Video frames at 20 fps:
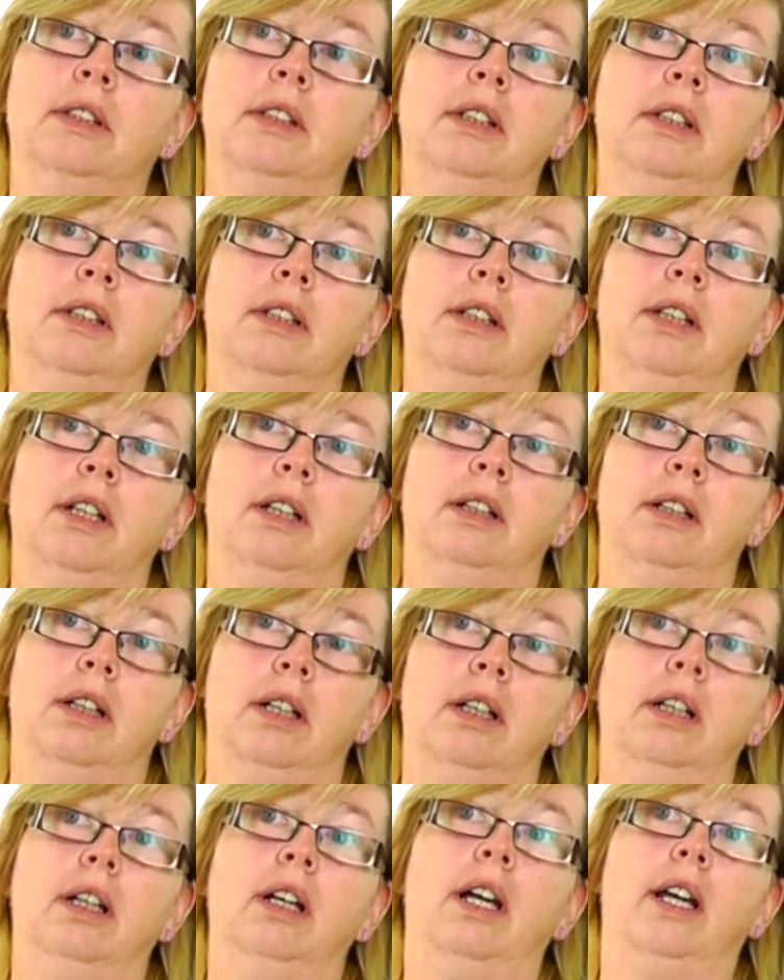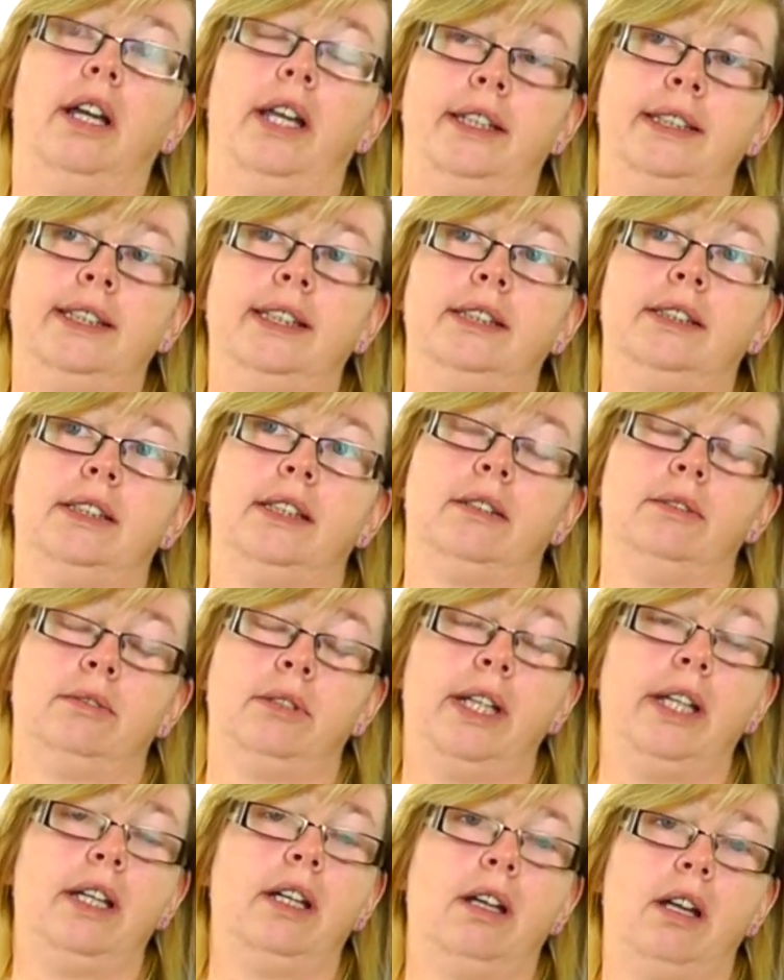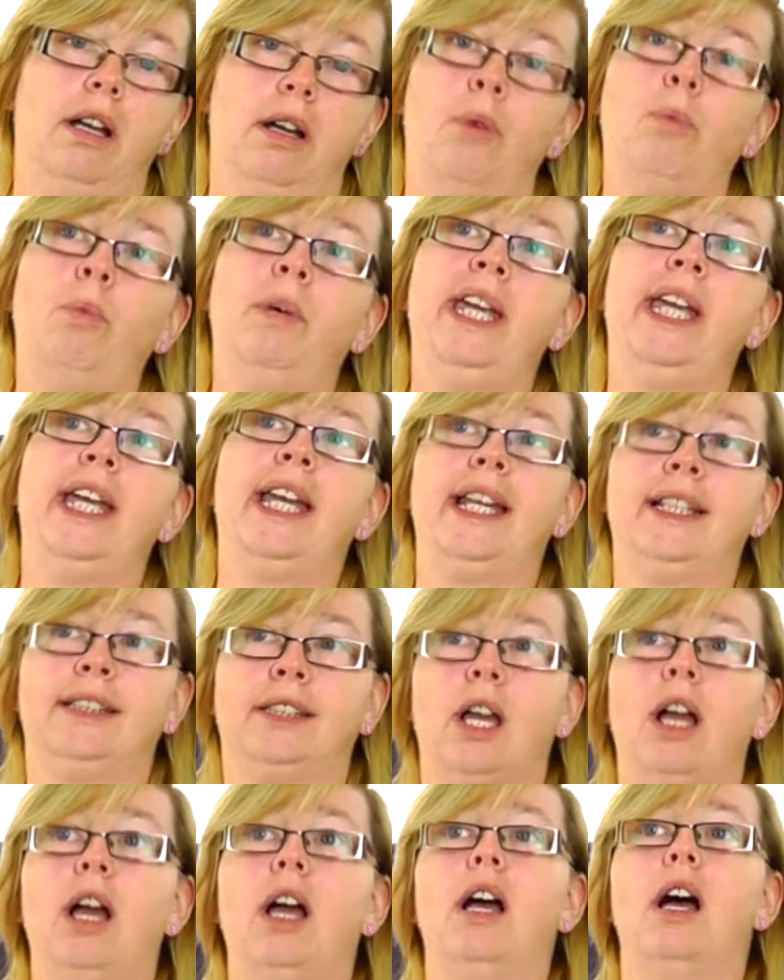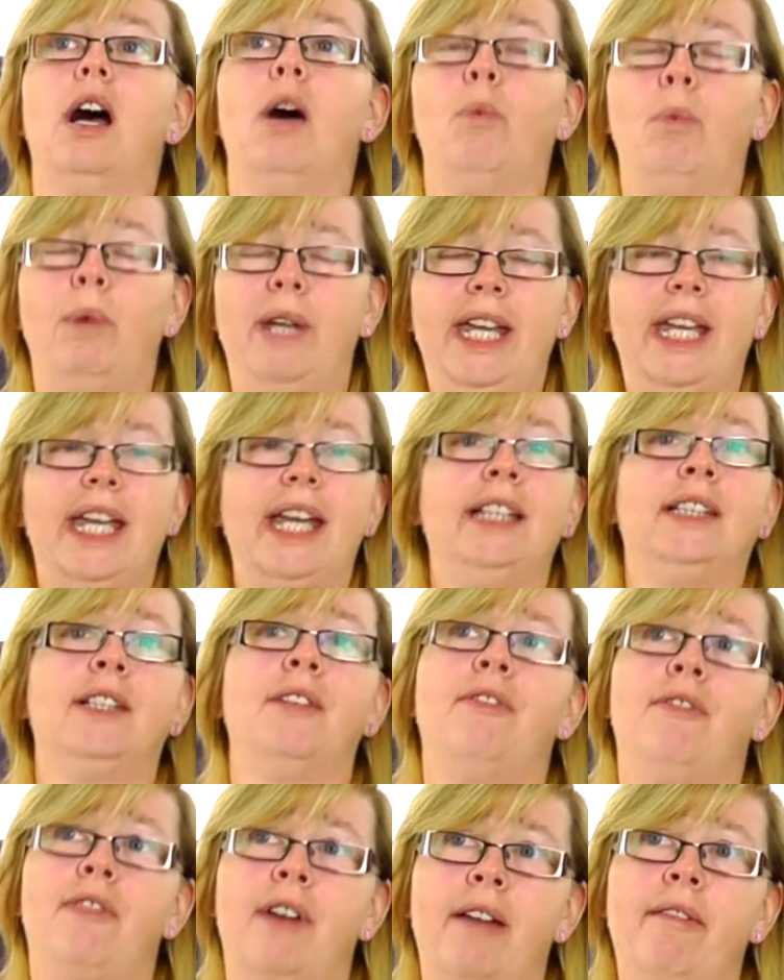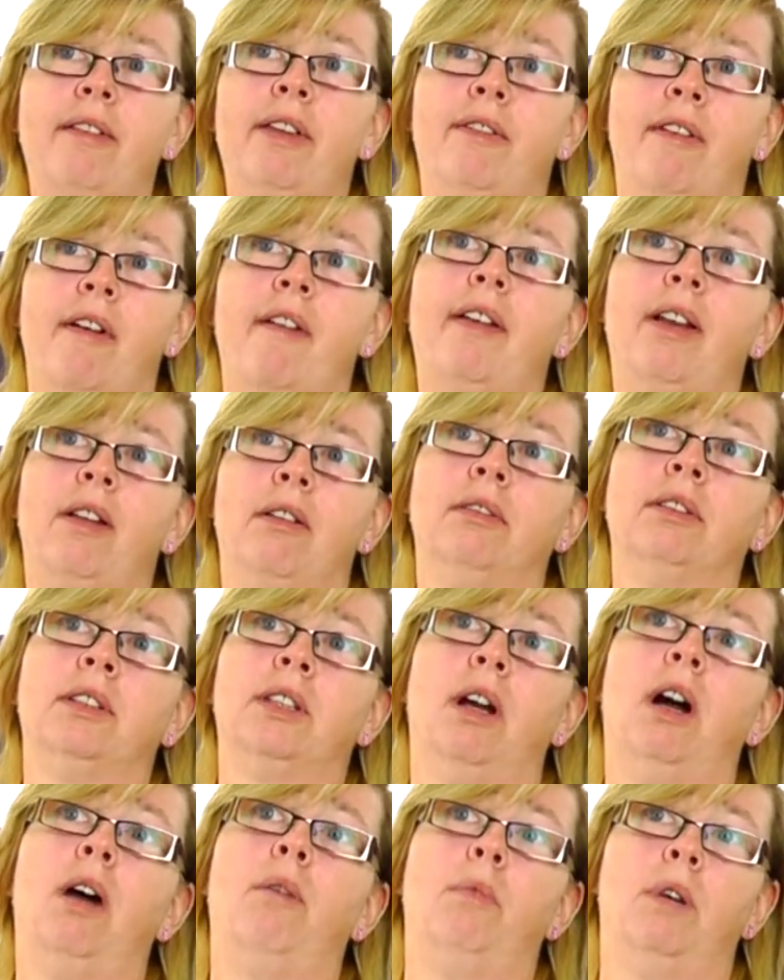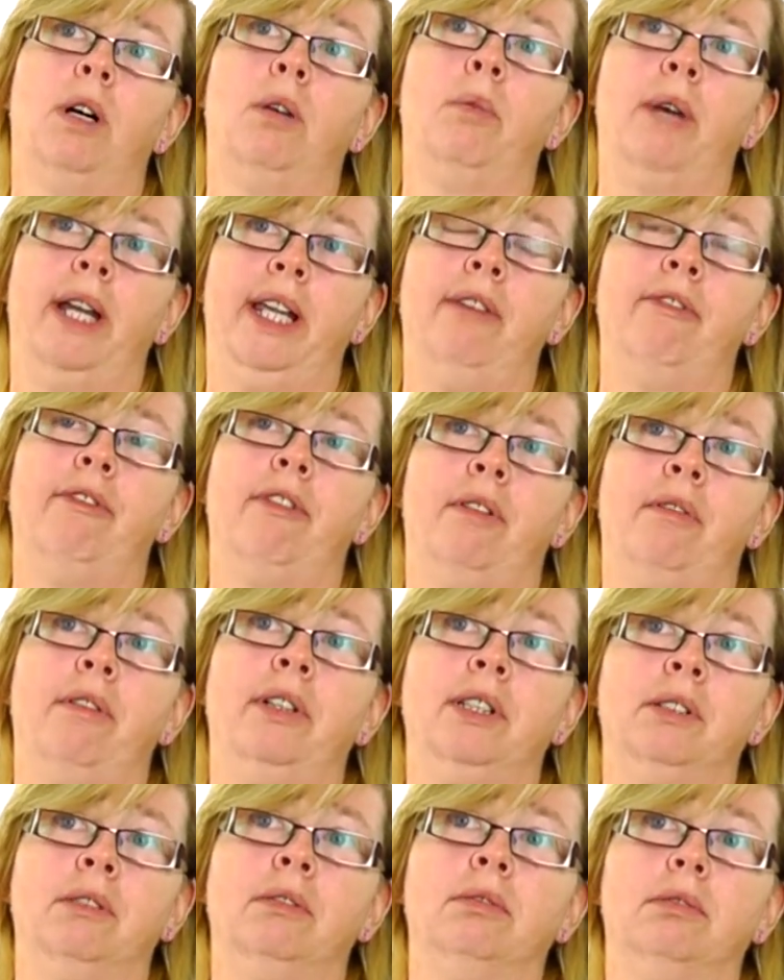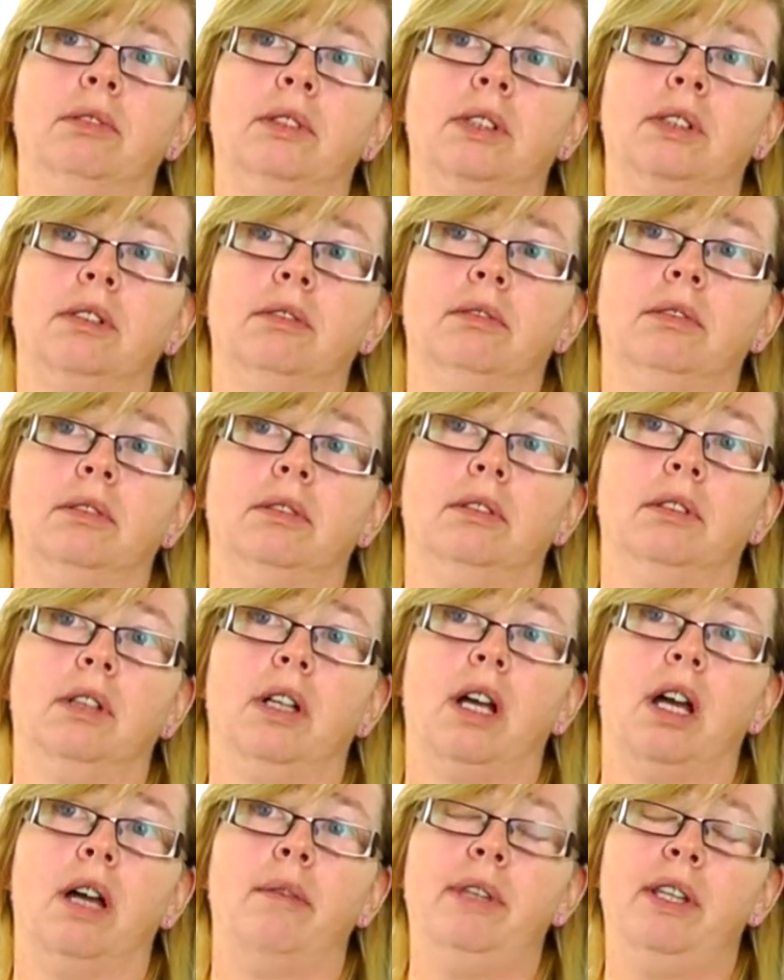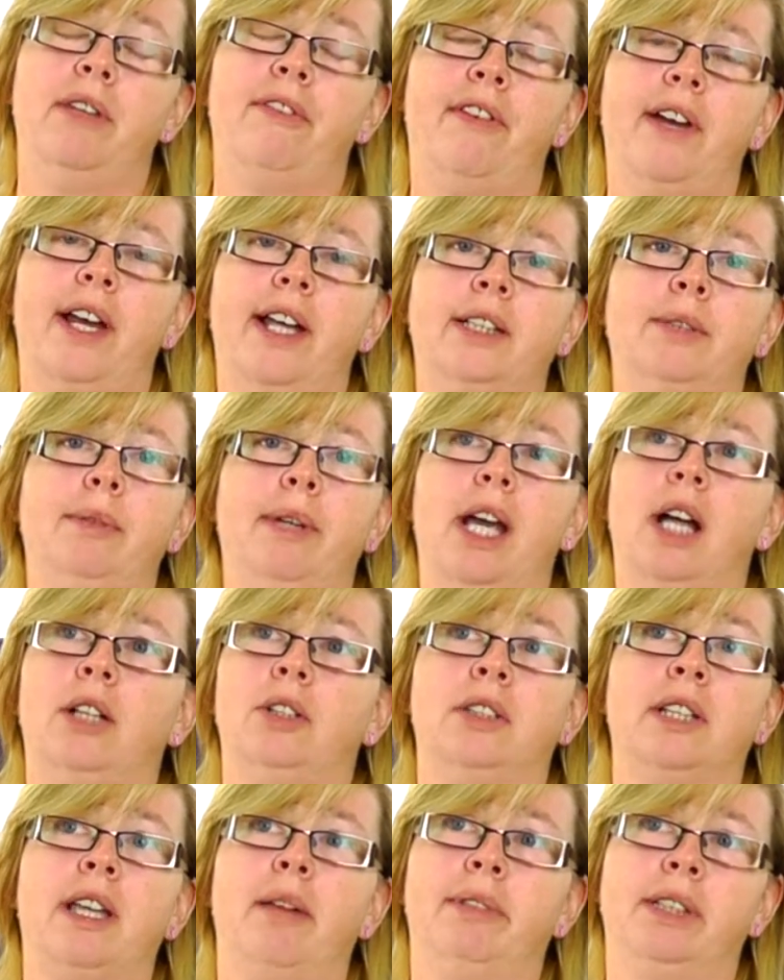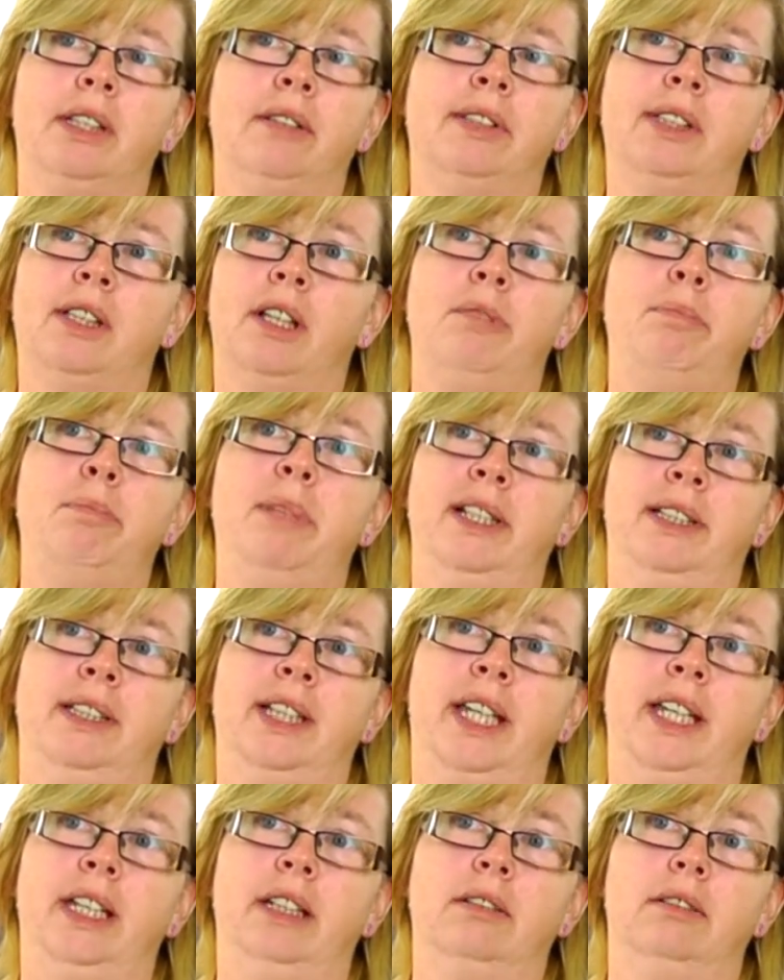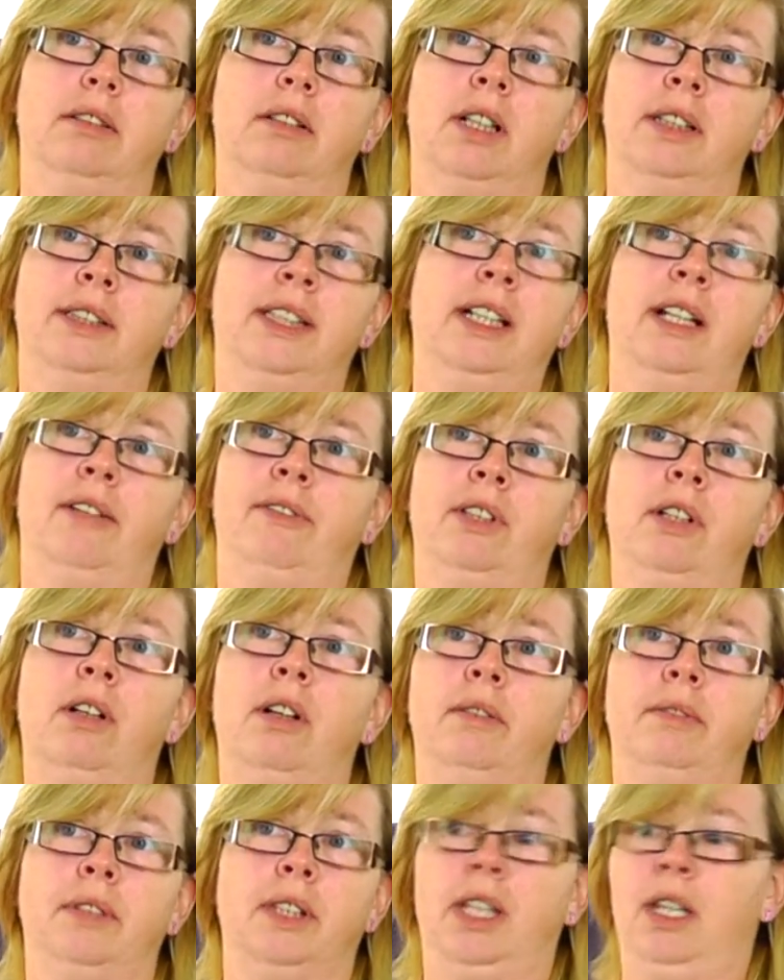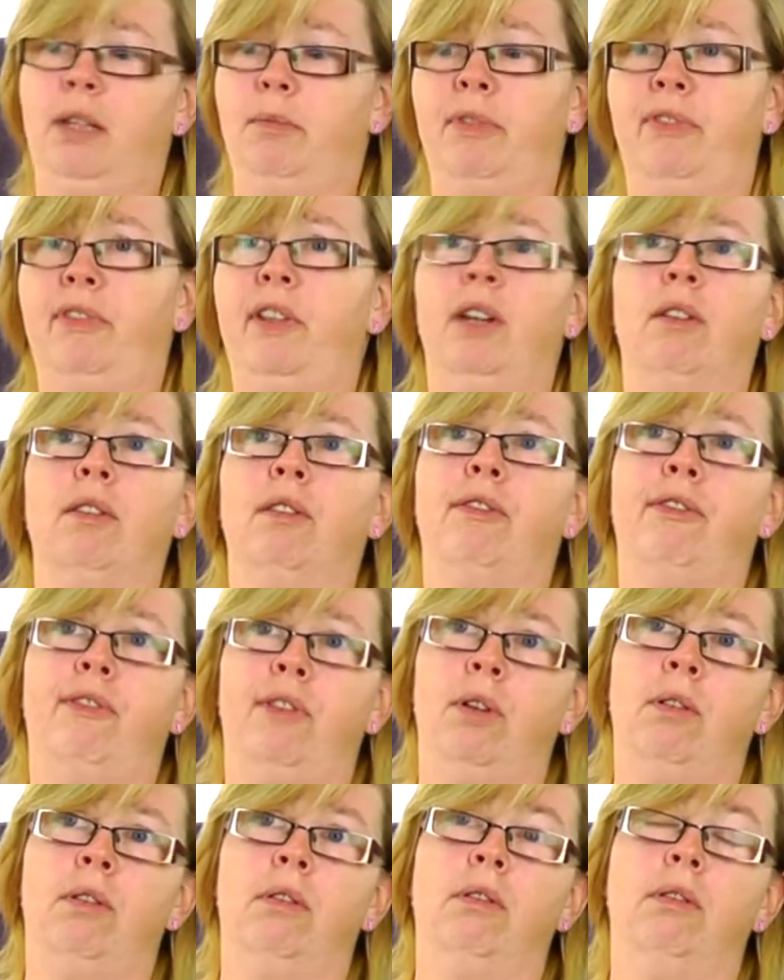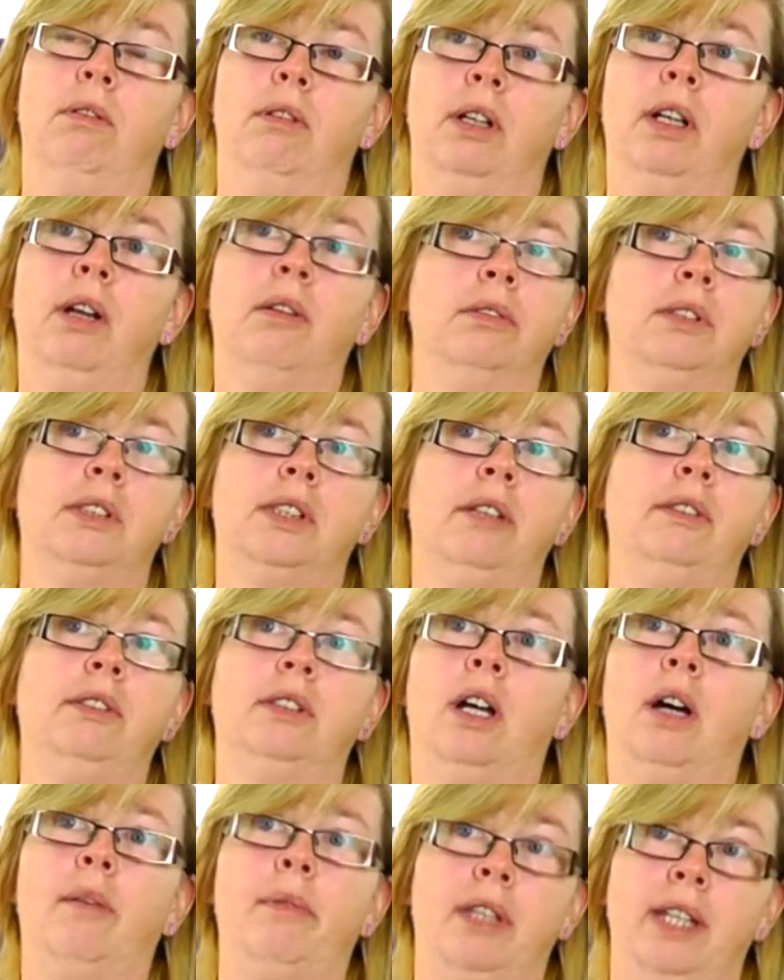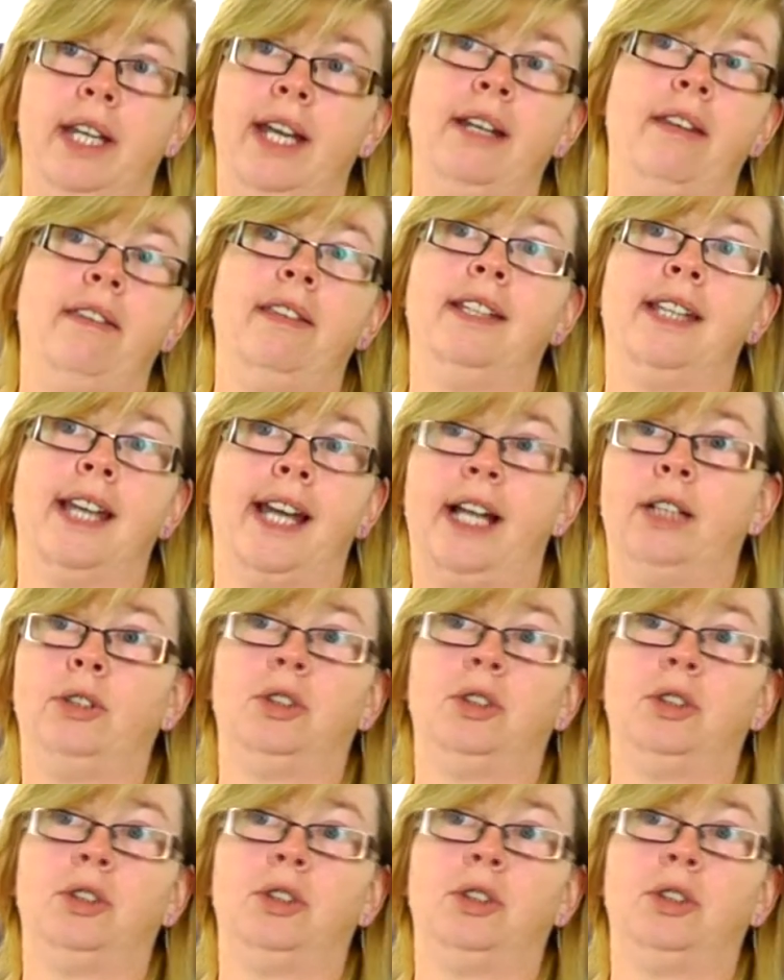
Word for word: It's a long process. It is. It? A, a week is provoking. a week is a very very long time while waiting for results. Mm. I mean, the first week I just kept myself so busy. I didn't have time to keep my feet on the floor, and I was so tired by the end of the day.